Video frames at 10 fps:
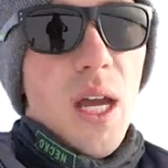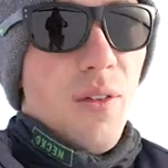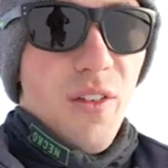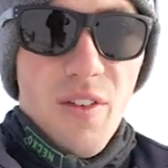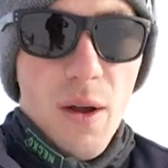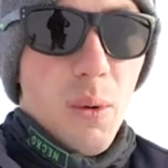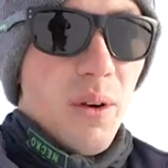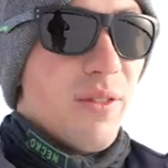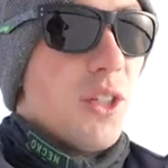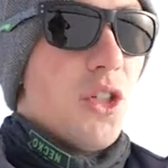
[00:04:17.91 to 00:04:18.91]
If we find
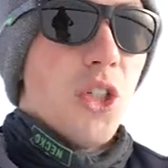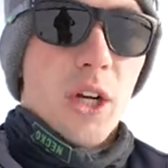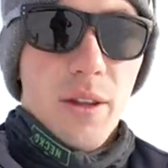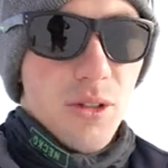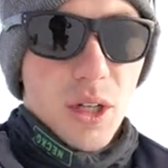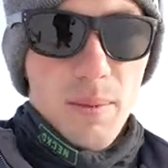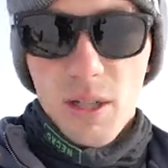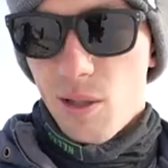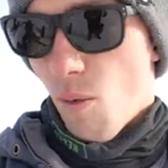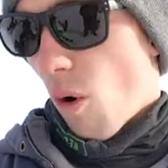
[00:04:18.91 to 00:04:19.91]
one fish, generally there's gonna
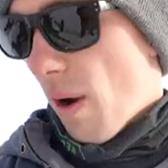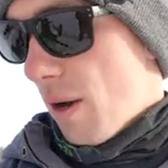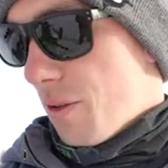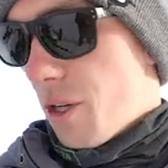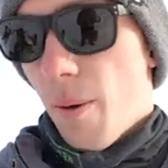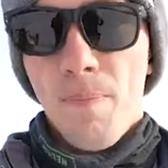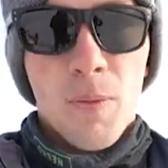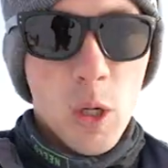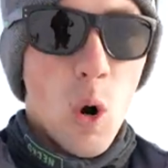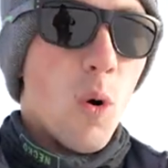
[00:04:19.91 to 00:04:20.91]
be some more around. So
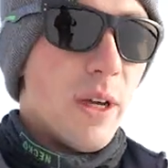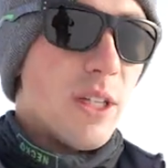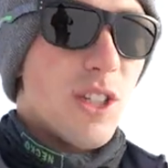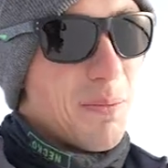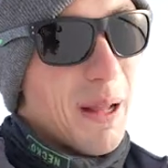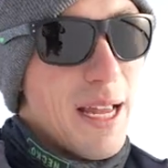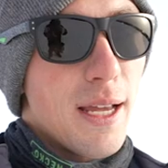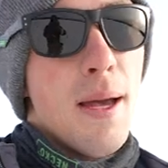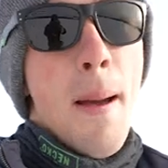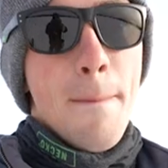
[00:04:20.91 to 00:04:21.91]
the goal is splake,
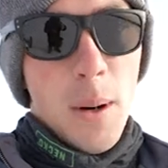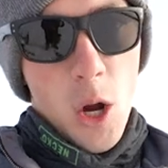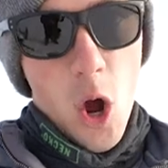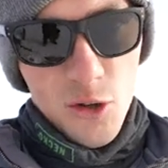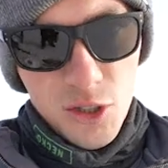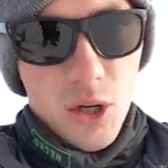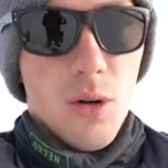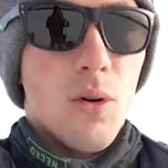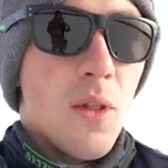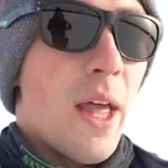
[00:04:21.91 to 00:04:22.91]
but
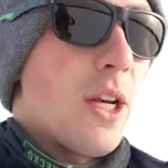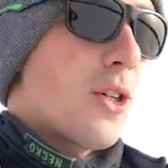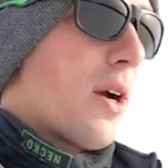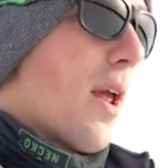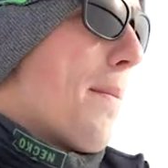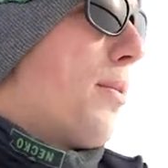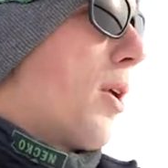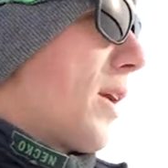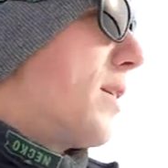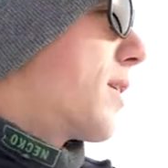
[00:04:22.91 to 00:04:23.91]
also lake trout and
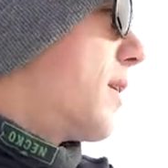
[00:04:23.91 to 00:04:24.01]
brookies.